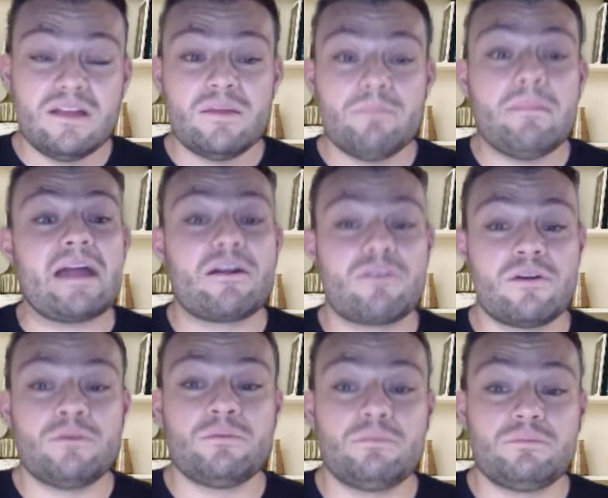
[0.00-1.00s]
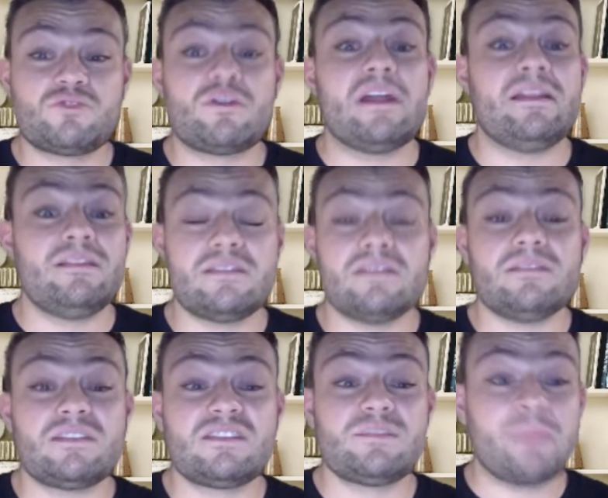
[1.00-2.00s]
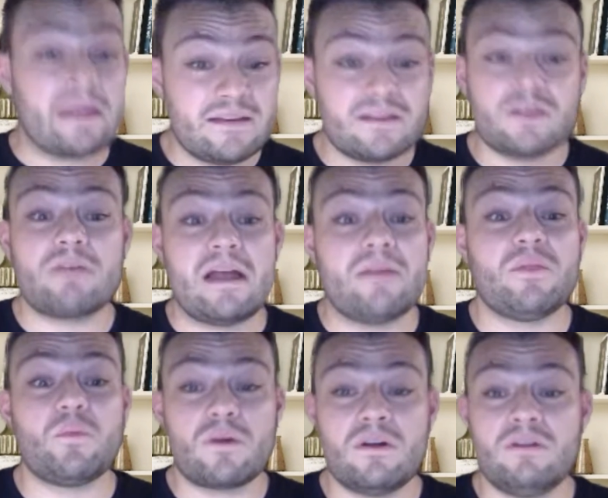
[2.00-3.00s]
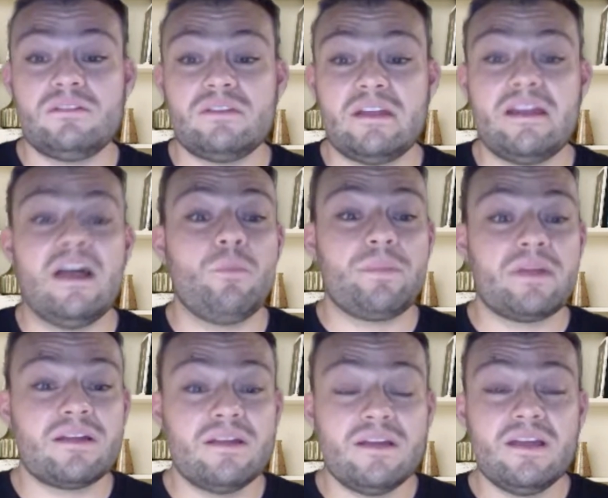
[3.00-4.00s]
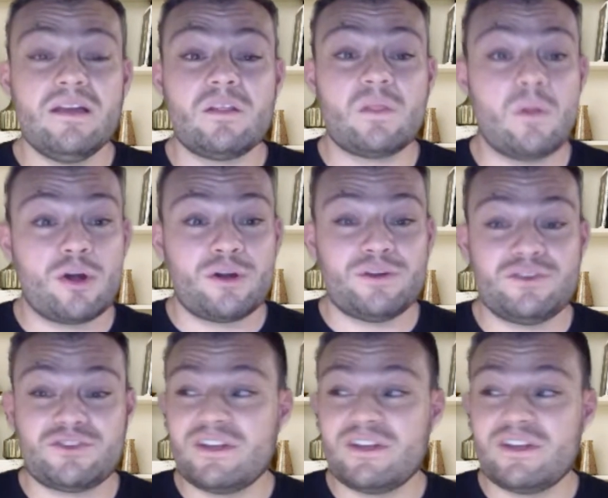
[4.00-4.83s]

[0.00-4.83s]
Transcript: macro trends in spending around the world and helping large